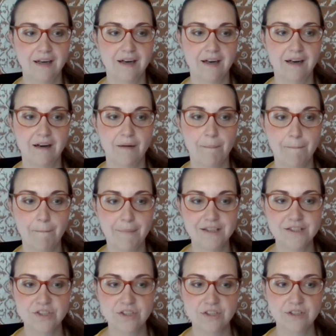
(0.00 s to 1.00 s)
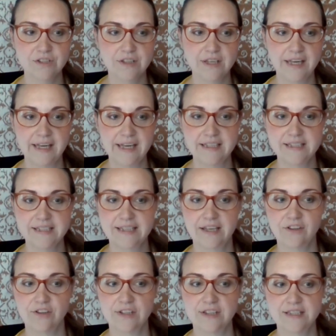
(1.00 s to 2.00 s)
Uh, muscle aches,
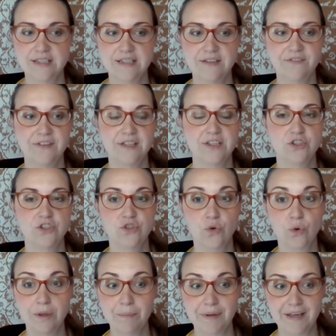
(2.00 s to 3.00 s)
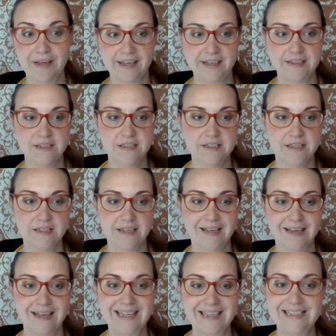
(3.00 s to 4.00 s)
tenderness, stiffness, joint pains,
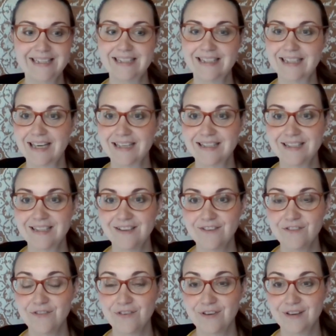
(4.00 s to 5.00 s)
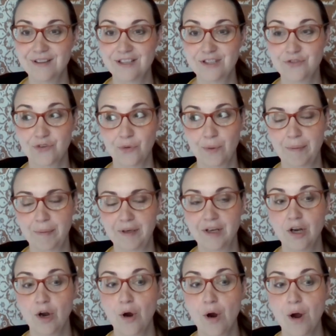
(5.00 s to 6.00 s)
excessive, this for women,